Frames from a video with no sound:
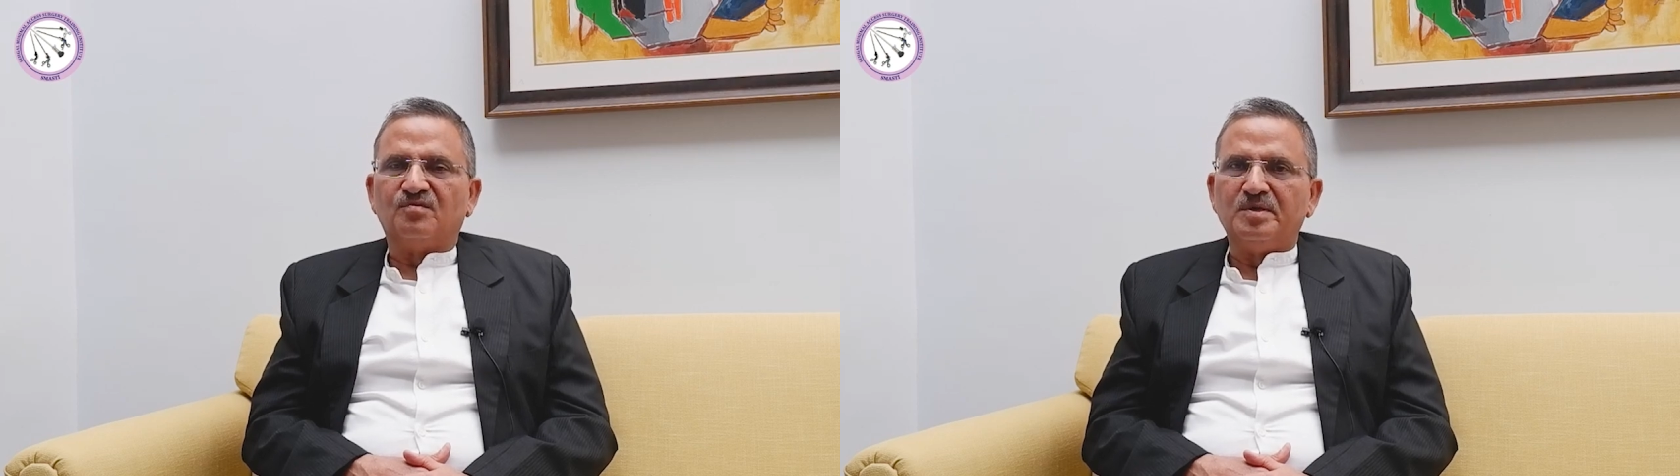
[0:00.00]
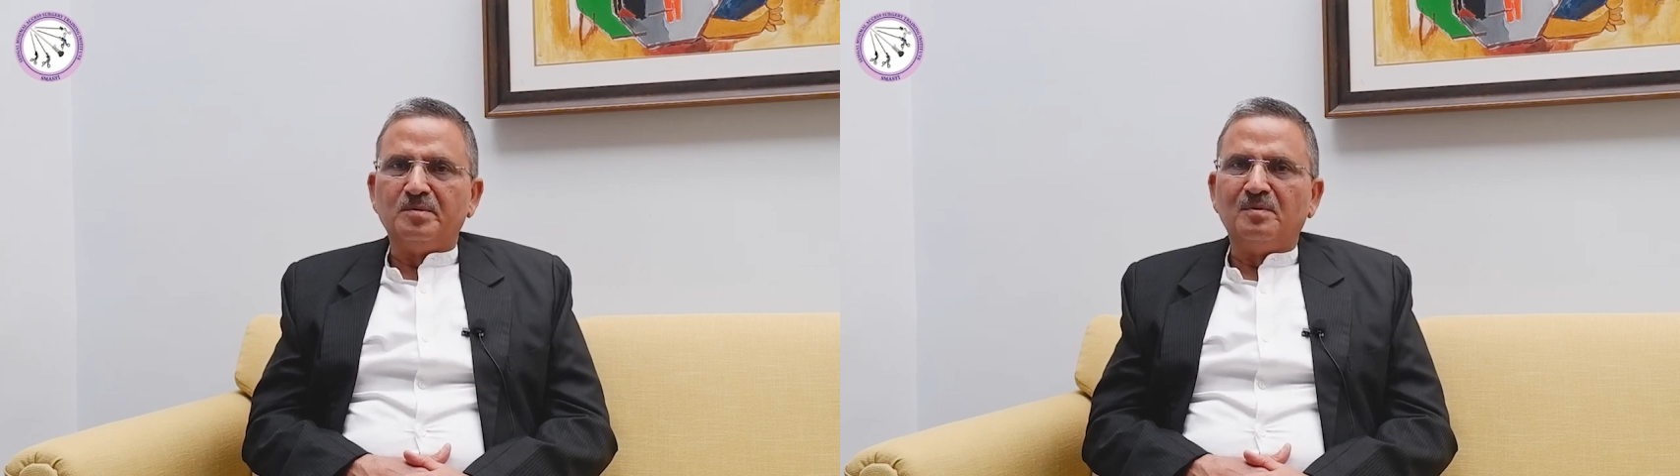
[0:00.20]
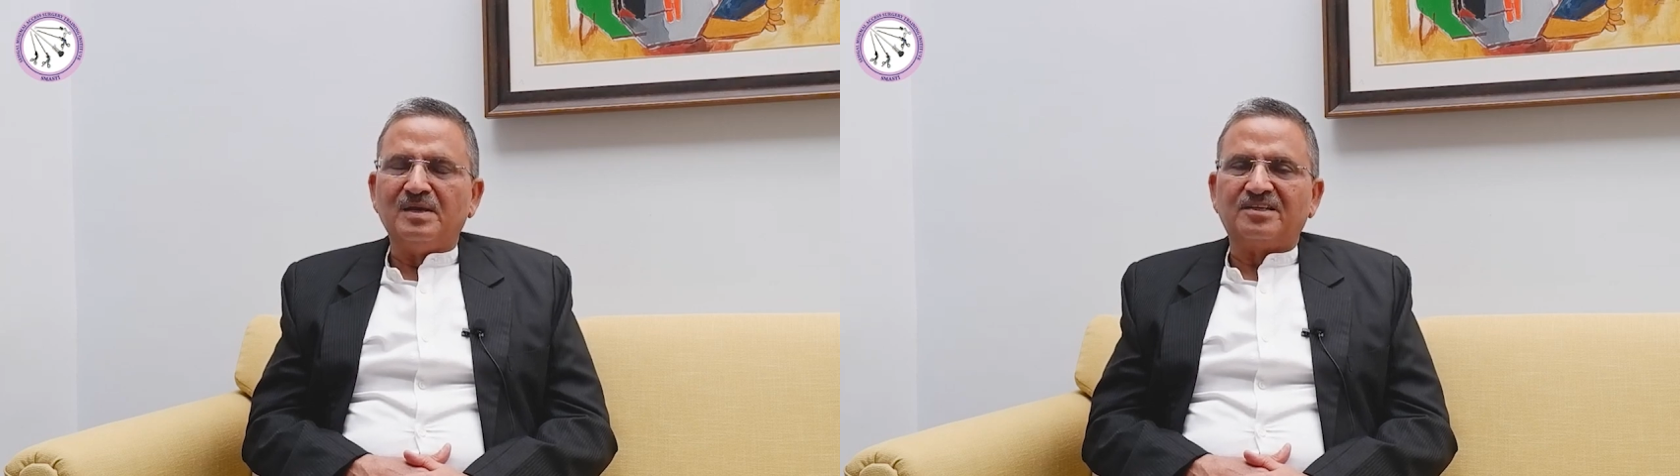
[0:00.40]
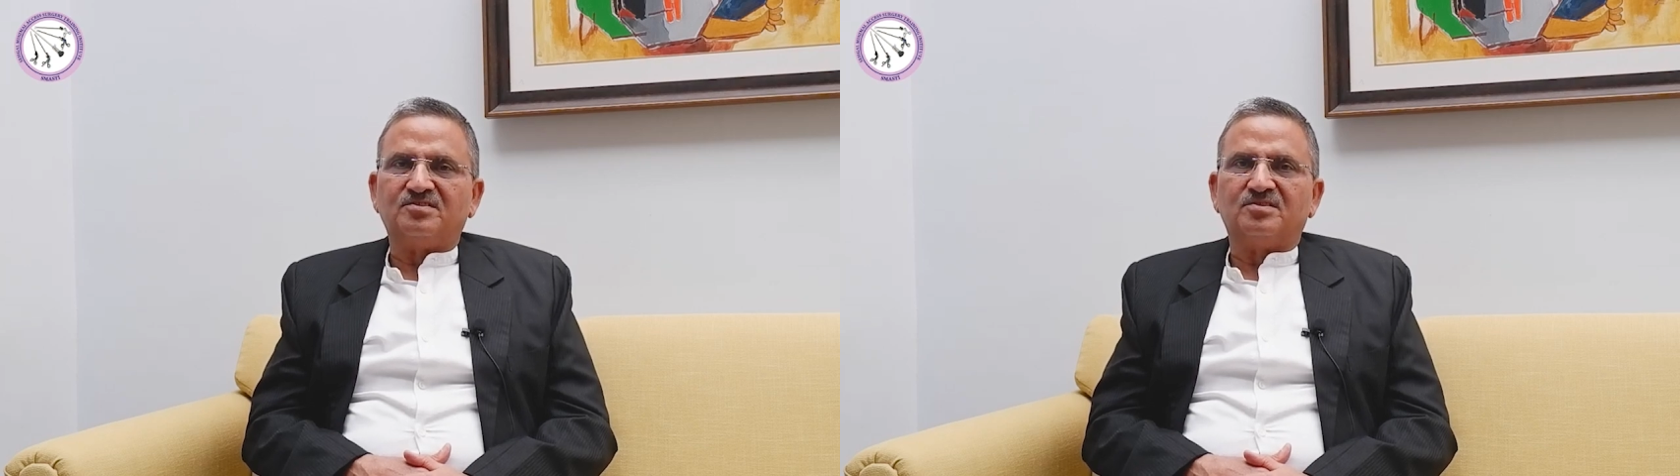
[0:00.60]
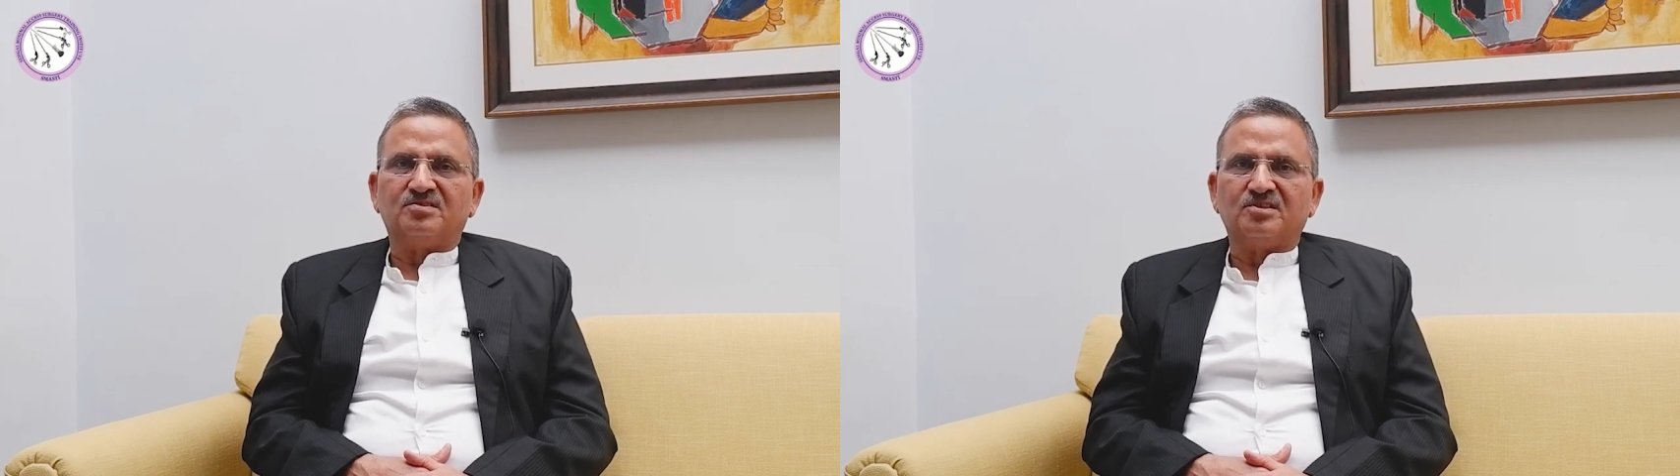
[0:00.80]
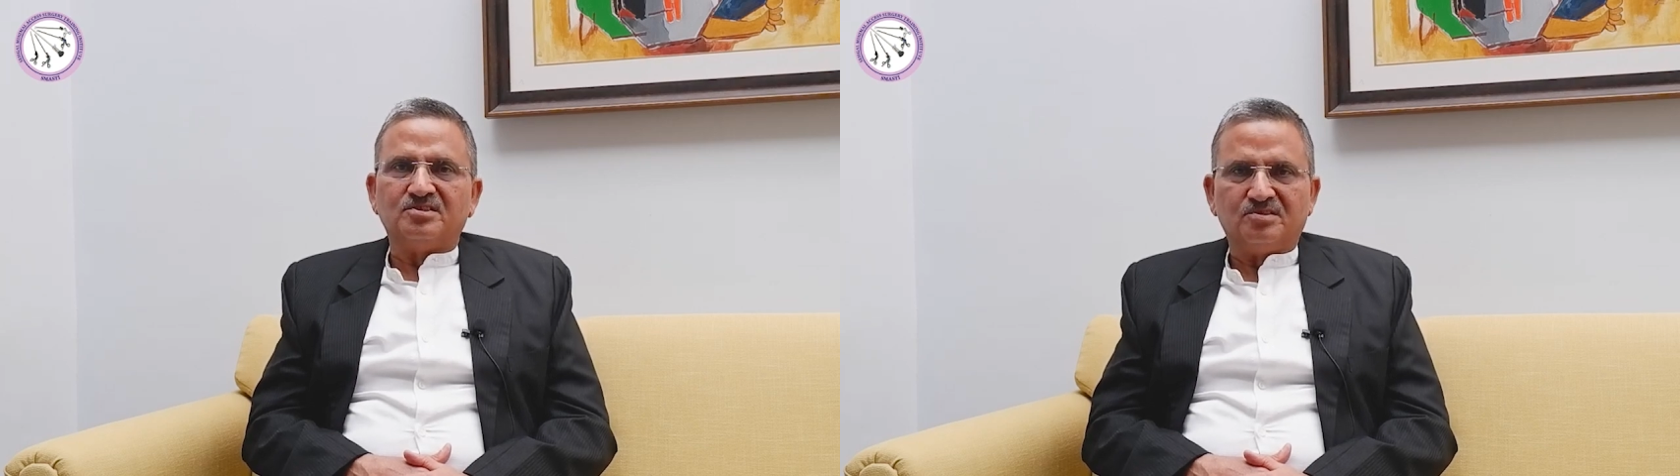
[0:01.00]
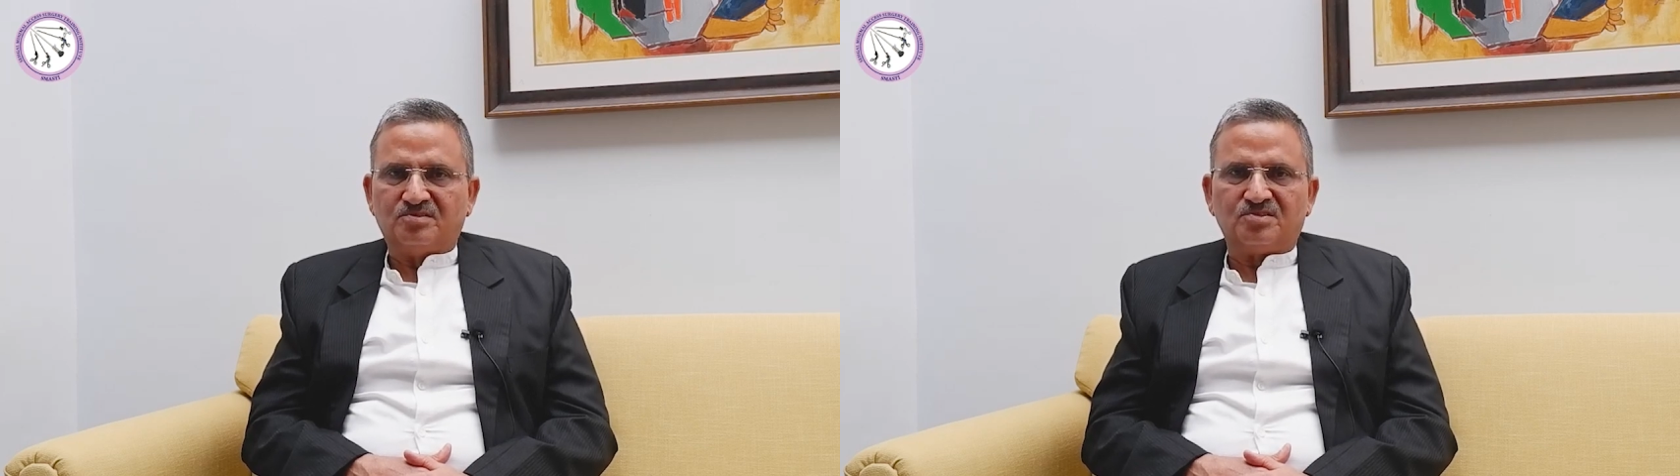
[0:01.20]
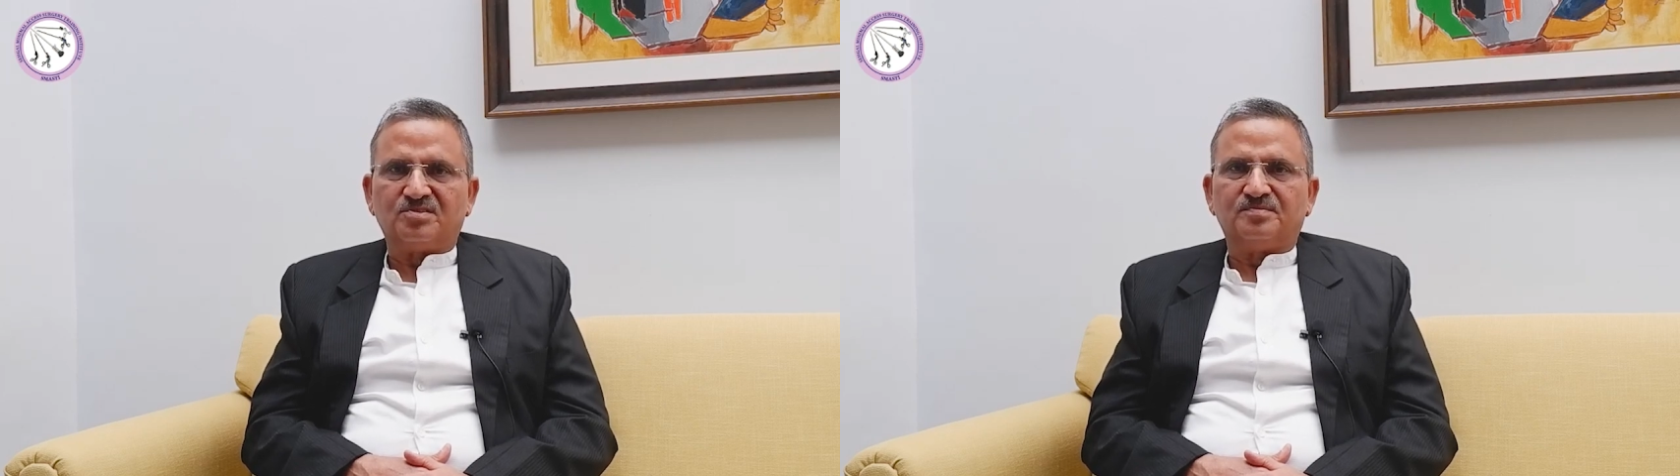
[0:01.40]
of Minimal Access
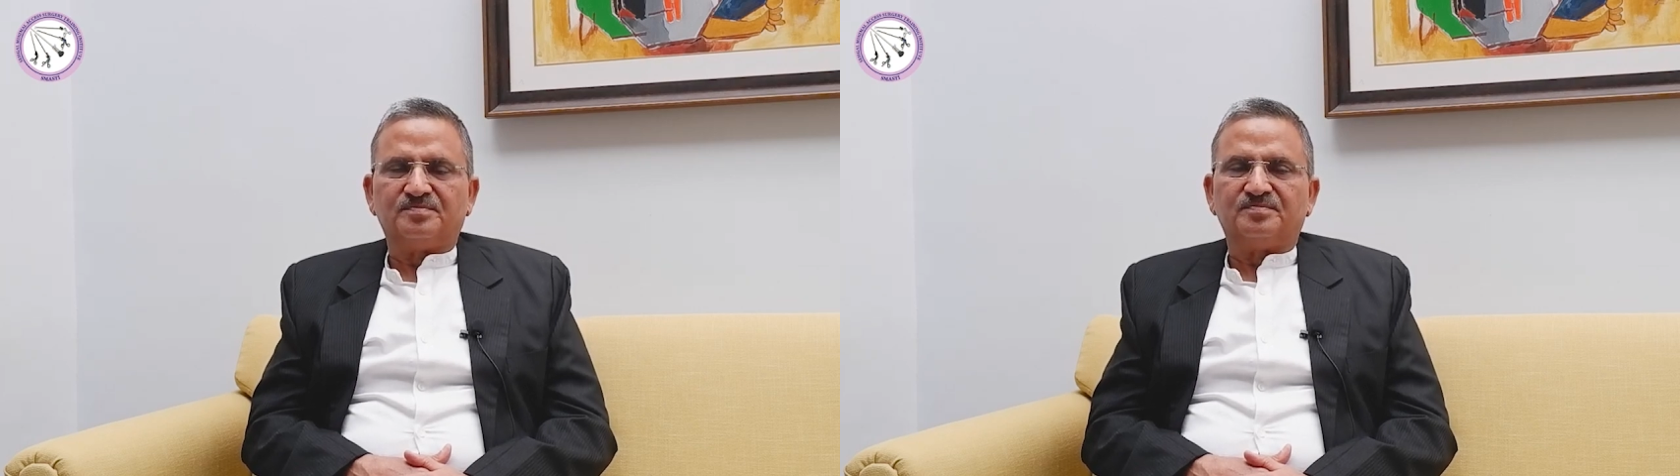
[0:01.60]
Surgeons.